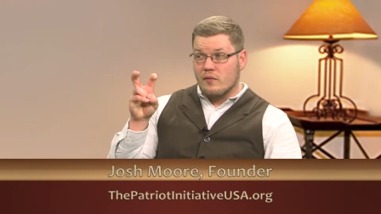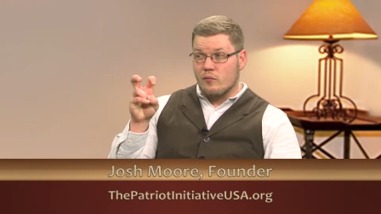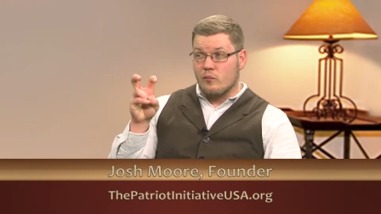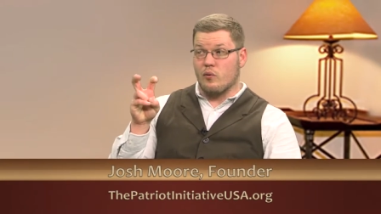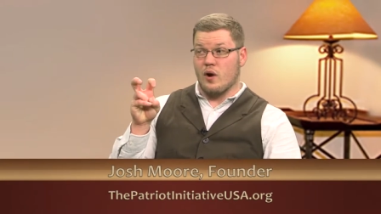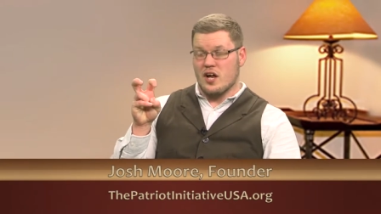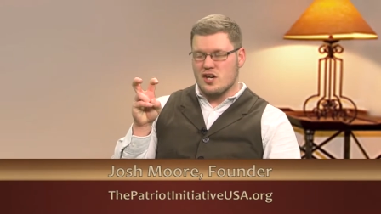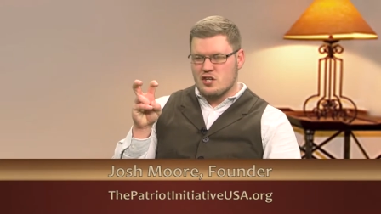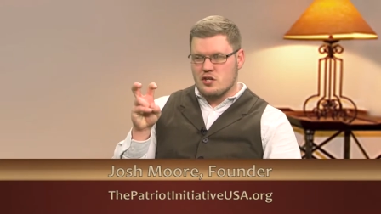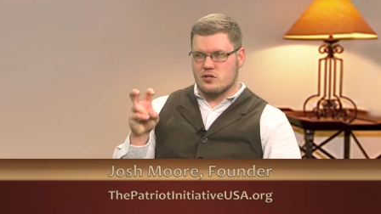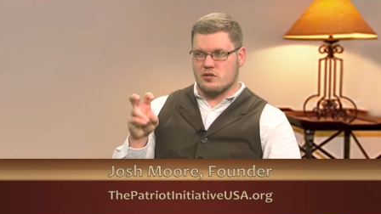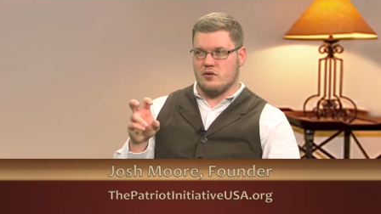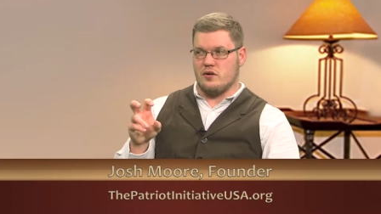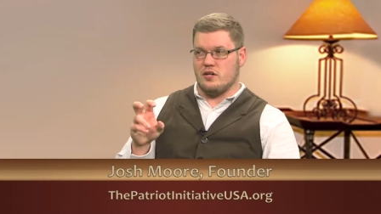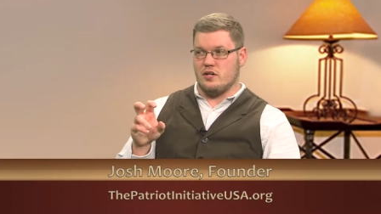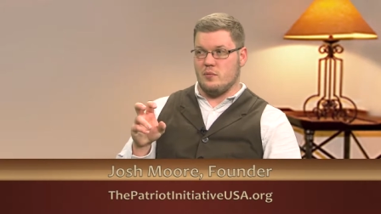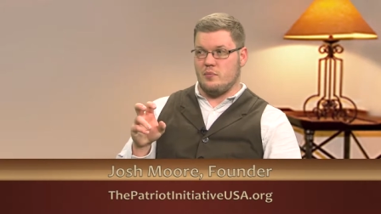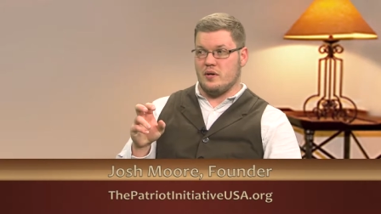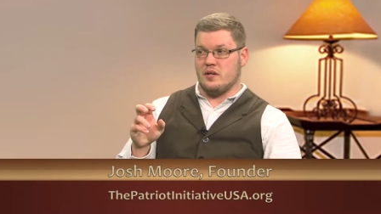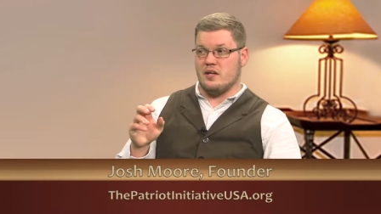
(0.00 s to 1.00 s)
registered
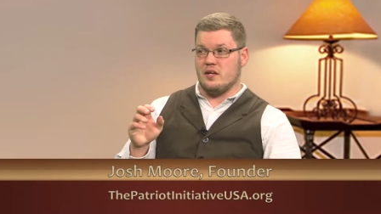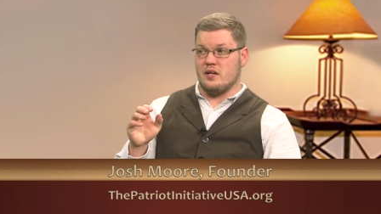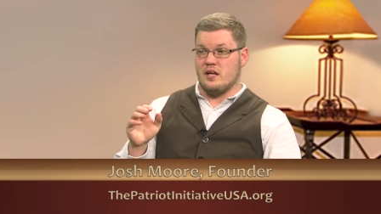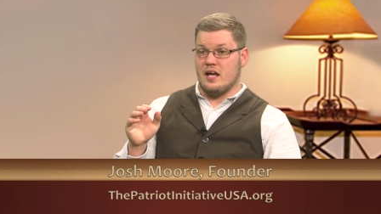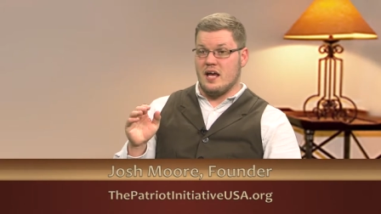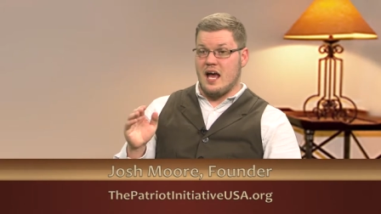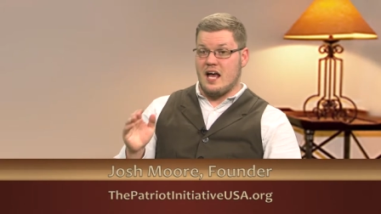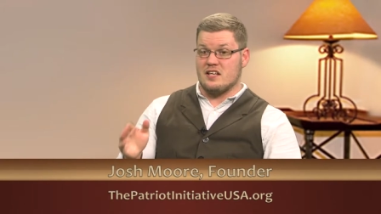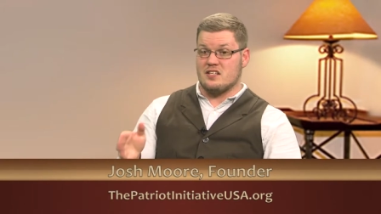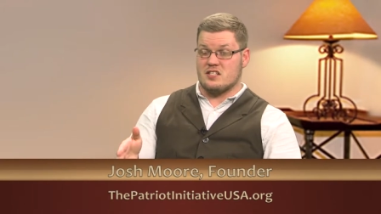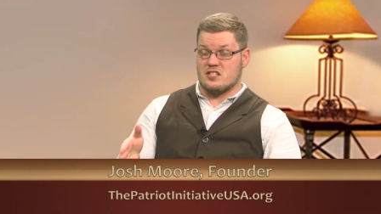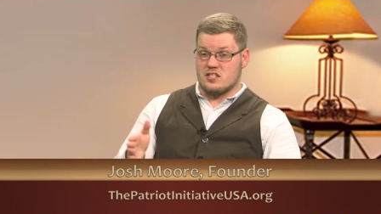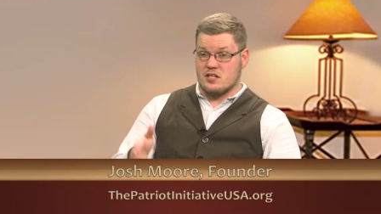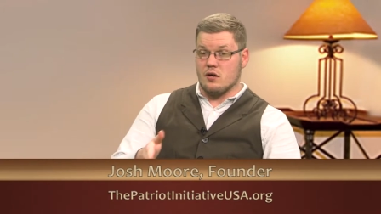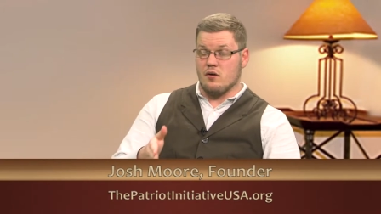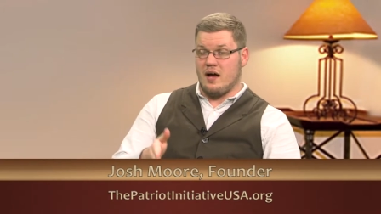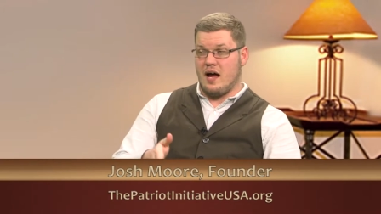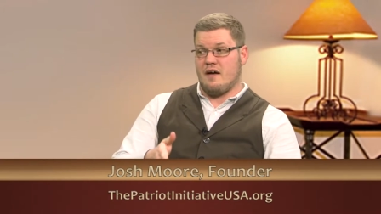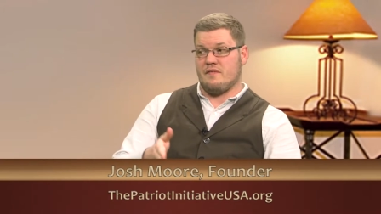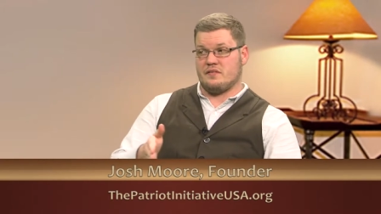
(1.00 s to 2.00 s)
independent,
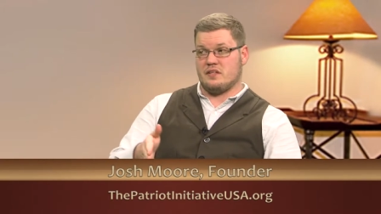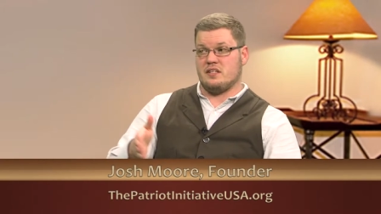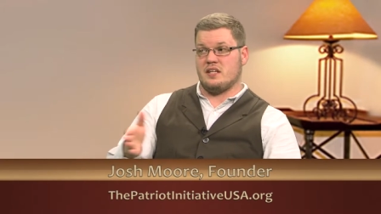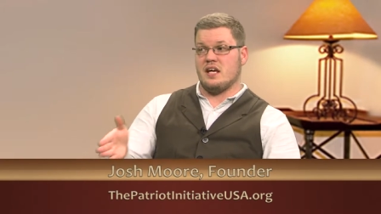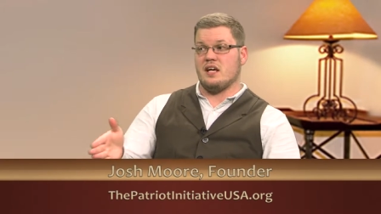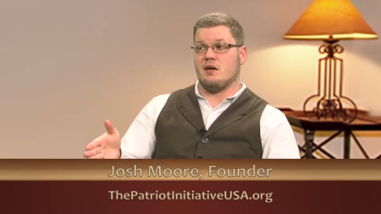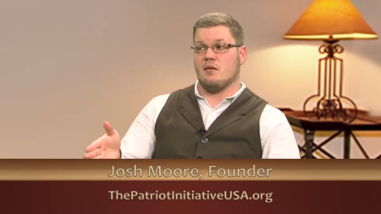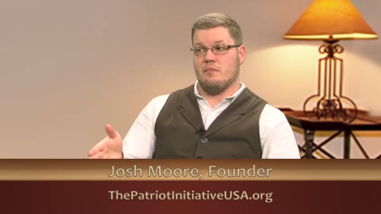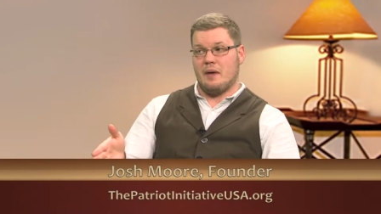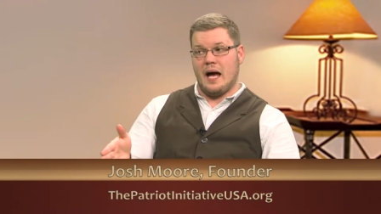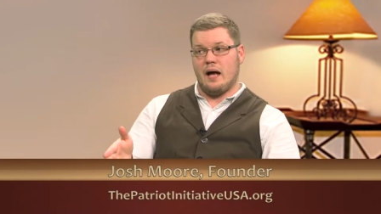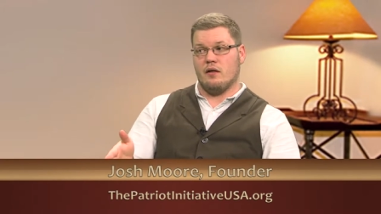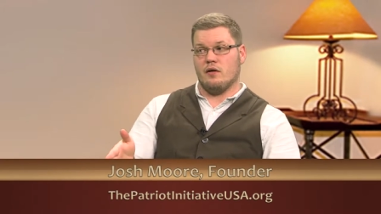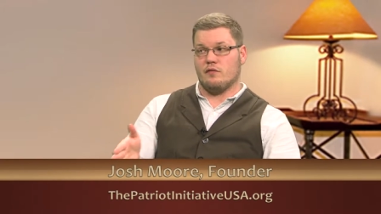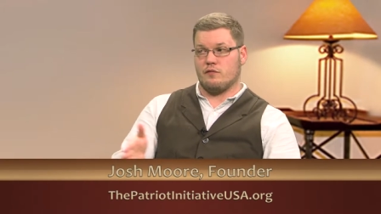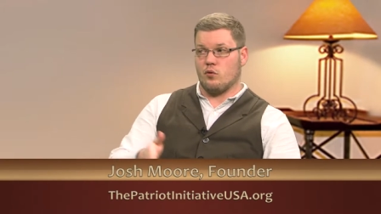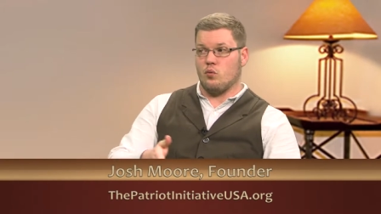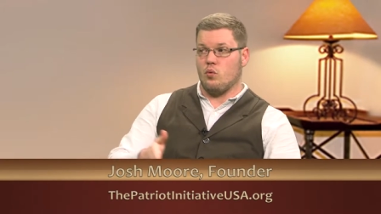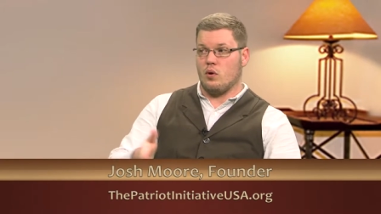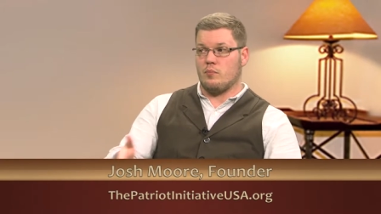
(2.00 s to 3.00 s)
still have to take a
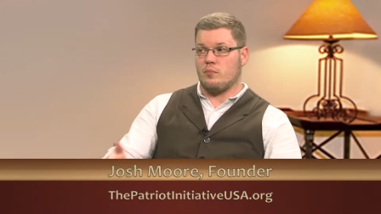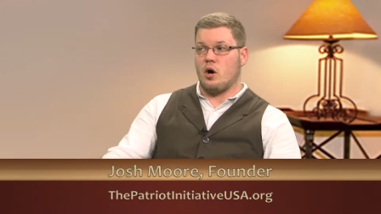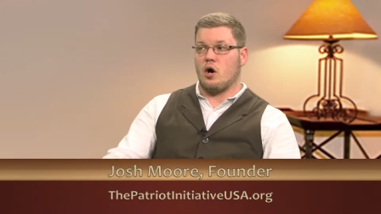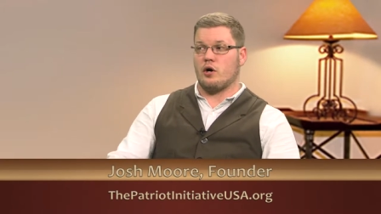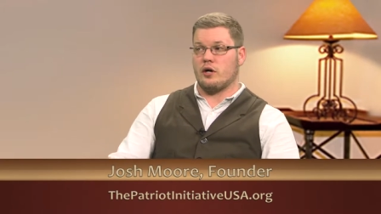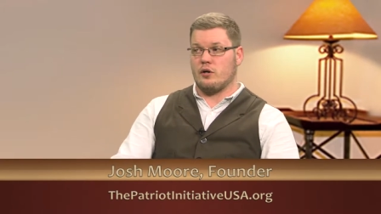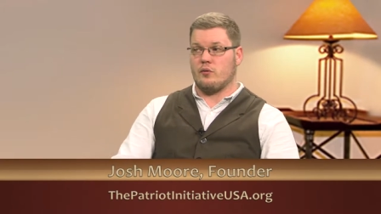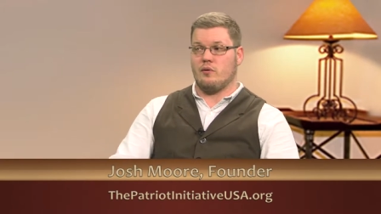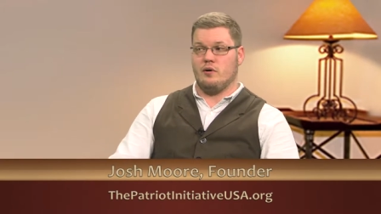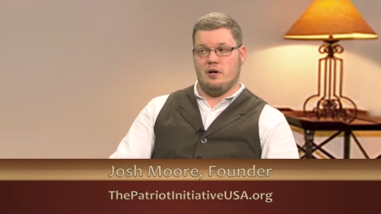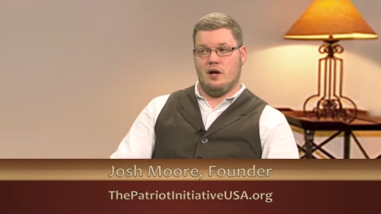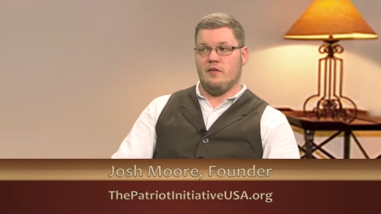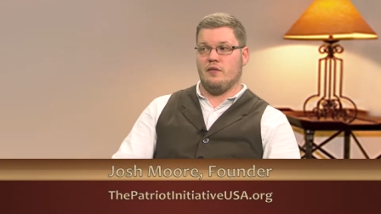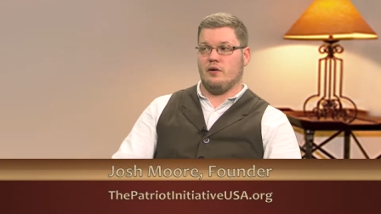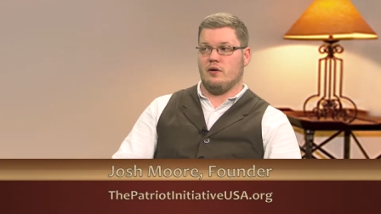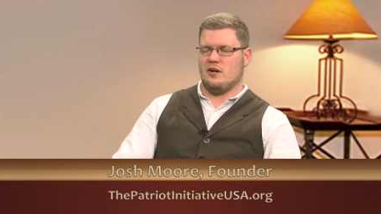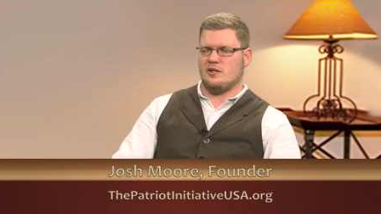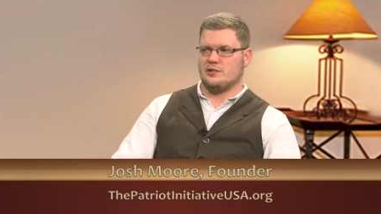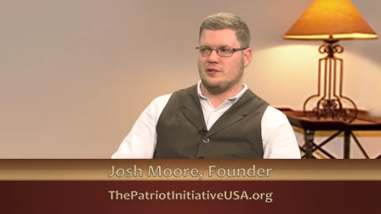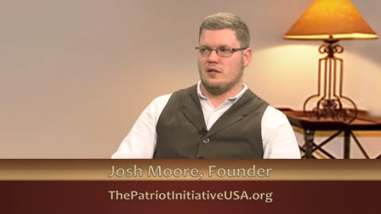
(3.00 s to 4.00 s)
ballot for one party or another.
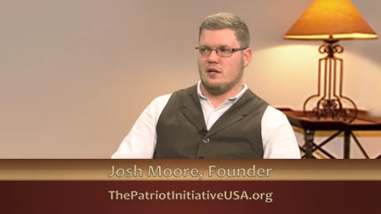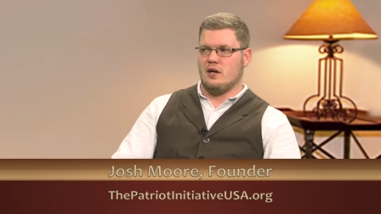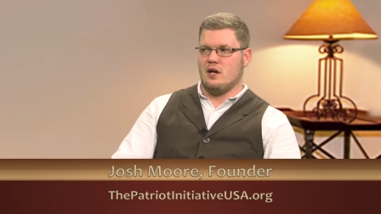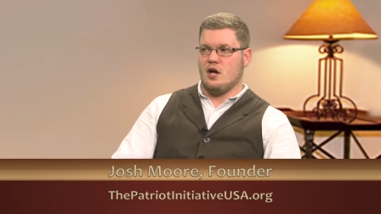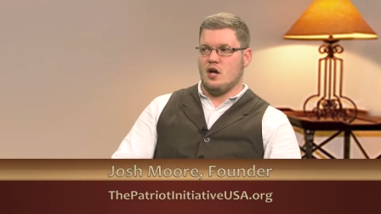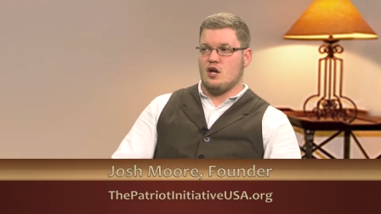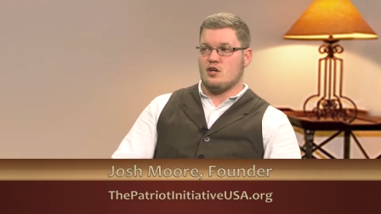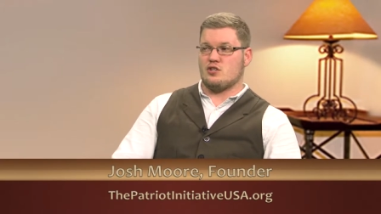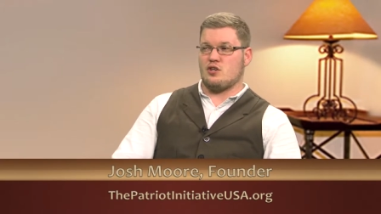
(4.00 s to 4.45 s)
Yes.